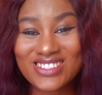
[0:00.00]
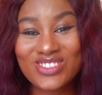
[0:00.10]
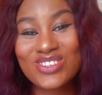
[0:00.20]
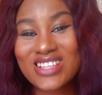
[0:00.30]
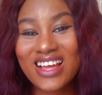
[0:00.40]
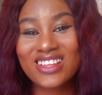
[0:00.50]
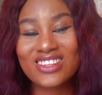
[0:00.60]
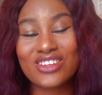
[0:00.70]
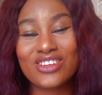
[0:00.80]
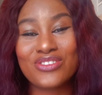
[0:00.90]
those are
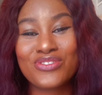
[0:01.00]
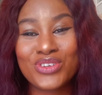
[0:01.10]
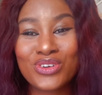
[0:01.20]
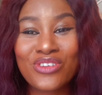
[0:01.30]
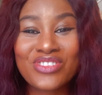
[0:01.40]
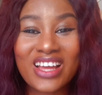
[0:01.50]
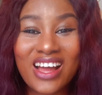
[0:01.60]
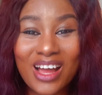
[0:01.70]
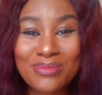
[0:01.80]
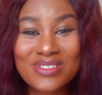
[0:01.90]
the few of the
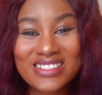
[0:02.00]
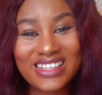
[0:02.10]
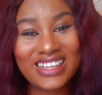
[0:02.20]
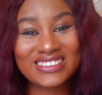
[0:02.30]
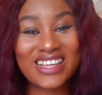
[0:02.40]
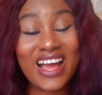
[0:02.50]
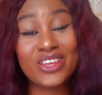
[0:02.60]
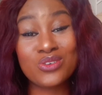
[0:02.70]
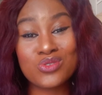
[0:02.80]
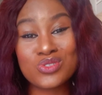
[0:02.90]
apps that I
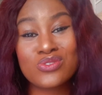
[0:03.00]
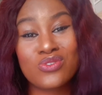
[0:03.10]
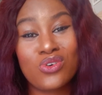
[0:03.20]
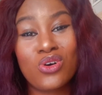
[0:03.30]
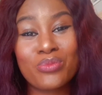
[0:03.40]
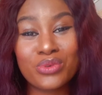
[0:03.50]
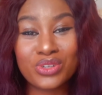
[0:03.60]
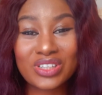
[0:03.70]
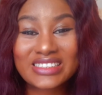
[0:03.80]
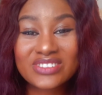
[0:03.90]
use for
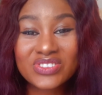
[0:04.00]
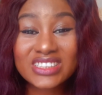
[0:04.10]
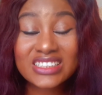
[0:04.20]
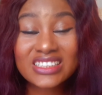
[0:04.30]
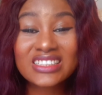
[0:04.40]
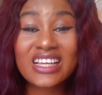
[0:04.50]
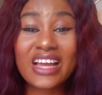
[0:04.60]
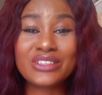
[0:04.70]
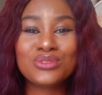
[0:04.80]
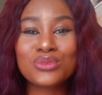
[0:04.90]
productivity.
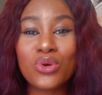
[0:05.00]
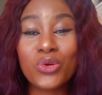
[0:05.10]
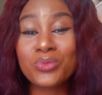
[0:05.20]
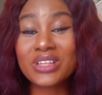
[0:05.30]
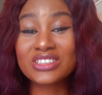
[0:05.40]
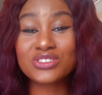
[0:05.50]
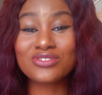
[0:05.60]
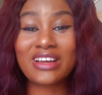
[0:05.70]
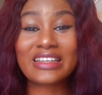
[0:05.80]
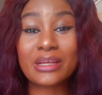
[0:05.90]
I do hope that you
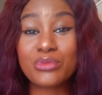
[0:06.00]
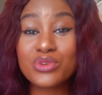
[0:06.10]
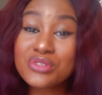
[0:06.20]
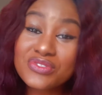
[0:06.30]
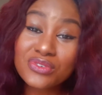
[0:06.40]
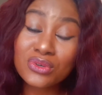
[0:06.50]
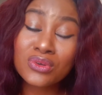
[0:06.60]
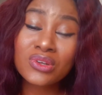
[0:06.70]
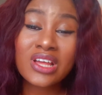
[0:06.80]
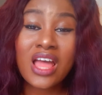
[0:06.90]
find them
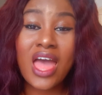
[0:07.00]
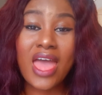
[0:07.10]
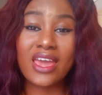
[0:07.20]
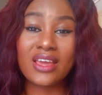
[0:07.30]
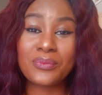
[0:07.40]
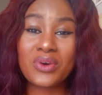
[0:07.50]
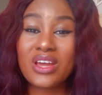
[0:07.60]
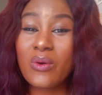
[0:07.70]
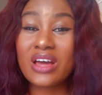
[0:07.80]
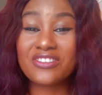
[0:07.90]
useful. And what
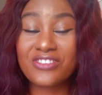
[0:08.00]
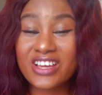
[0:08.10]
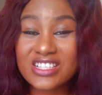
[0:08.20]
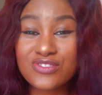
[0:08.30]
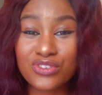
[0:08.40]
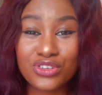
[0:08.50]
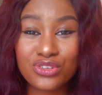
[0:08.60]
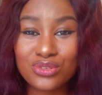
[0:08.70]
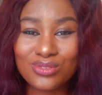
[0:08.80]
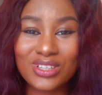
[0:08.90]
I would advise for
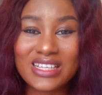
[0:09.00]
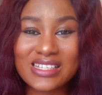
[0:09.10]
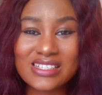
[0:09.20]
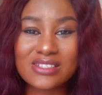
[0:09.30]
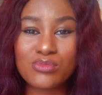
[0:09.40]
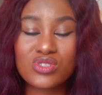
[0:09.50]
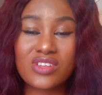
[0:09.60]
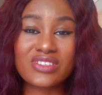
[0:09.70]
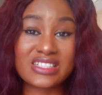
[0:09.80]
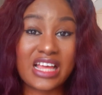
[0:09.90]
you is most
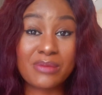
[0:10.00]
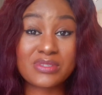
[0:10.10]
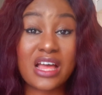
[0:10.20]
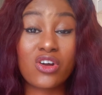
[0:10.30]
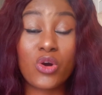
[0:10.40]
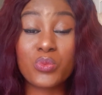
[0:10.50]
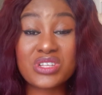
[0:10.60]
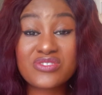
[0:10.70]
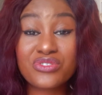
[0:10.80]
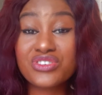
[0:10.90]
of these apps come
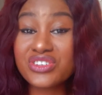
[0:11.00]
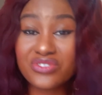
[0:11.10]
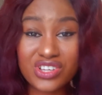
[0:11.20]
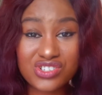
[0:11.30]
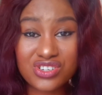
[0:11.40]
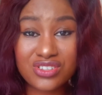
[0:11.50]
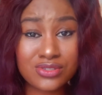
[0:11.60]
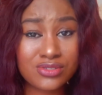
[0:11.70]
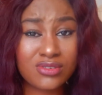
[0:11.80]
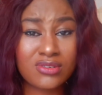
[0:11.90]
with free
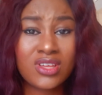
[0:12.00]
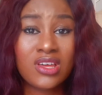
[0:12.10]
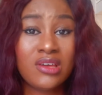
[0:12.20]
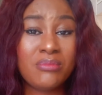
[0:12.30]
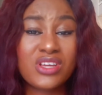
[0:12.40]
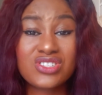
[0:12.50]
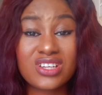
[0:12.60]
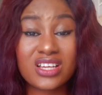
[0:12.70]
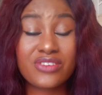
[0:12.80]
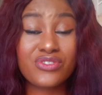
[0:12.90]
versions. So make sure
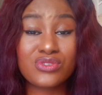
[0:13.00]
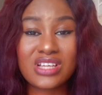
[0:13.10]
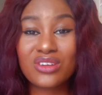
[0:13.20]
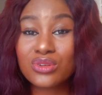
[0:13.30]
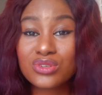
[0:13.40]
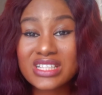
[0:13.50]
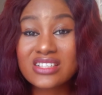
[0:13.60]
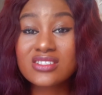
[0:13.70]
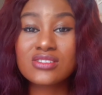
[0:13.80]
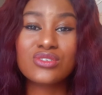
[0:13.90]
that if you download
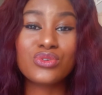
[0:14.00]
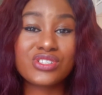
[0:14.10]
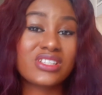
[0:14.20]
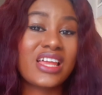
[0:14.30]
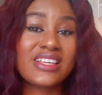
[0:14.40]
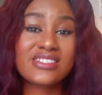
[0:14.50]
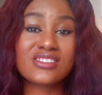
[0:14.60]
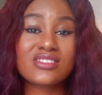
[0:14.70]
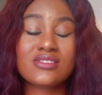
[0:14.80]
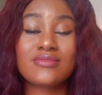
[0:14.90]
it,
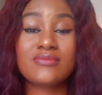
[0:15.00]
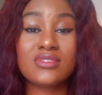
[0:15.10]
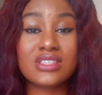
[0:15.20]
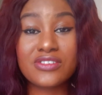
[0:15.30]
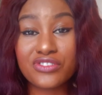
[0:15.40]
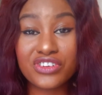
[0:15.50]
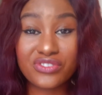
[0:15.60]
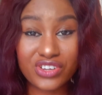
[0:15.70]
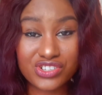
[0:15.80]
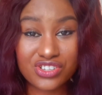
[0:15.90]
utilize the free
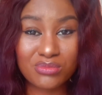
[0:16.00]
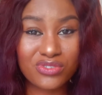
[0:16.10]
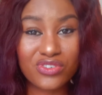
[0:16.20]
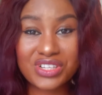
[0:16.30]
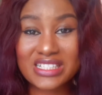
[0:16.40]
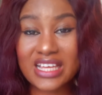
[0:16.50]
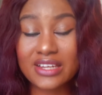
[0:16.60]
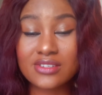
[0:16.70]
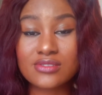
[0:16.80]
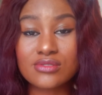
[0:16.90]
version before
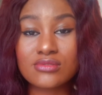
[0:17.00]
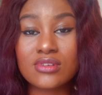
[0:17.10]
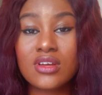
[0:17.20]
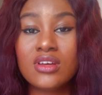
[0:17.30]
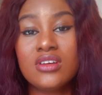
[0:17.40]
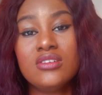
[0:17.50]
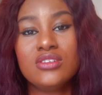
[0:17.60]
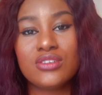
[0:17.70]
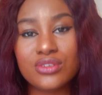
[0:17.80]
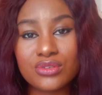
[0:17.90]
deciding to,
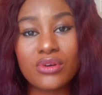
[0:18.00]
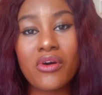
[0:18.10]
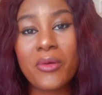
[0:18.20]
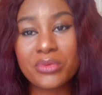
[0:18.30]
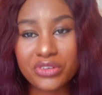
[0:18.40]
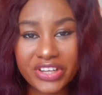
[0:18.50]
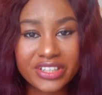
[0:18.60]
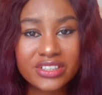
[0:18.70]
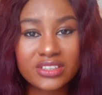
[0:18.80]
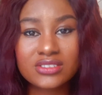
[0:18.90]
you know,
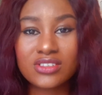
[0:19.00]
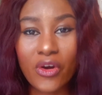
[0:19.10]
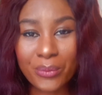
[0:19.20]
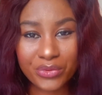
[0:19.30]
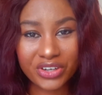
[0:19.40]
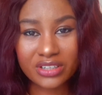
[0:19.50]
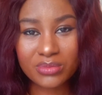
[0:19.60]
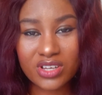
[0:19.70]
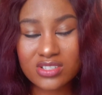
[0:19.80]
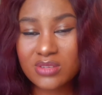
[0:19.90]
upgrade,
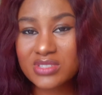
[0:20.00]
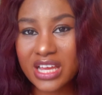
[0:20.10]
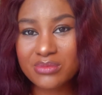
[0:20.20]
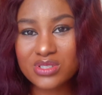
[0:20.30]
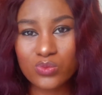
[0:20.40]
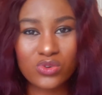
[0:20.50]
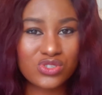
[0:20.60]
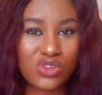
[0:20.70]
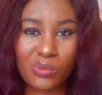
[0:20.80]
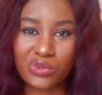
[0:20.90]
because sometimes
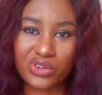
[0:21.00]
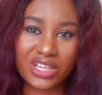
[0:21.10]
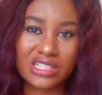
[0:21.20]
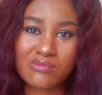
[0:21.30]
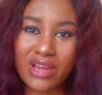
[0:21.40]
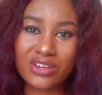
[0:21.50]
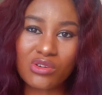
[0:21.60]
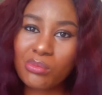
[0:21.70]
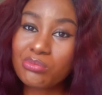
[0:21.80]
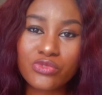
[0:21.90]
once you upgrade, it might
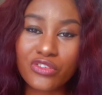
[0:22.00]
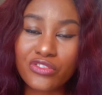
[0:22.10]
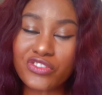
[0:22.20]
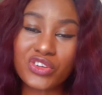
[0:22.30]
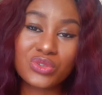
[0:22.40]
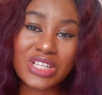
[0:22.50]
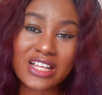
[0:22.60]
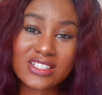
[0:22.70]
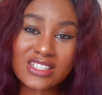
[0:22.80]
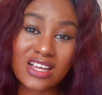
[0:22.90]
not fulfill
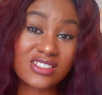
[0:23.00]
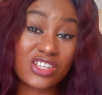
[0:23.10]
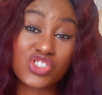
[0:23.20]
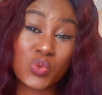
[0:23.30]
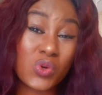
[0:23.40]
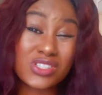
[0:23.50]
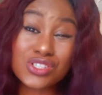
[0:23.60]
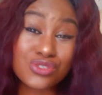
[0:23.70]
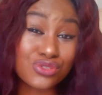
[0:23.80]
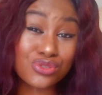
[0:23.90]
that task that you wanted
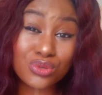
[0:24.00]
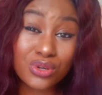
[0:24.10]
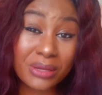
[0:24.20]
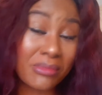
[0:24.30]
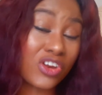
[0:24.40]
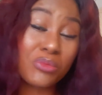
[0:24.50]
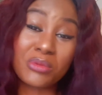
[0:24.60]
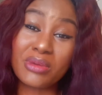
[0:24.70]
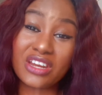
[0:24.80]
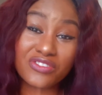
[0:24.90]
to do. It might not be
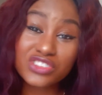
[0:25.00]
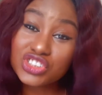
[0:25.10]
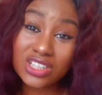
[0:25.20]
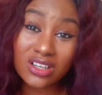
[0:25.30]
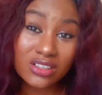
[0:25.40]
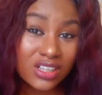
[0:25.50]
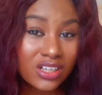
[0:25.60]
beneficial.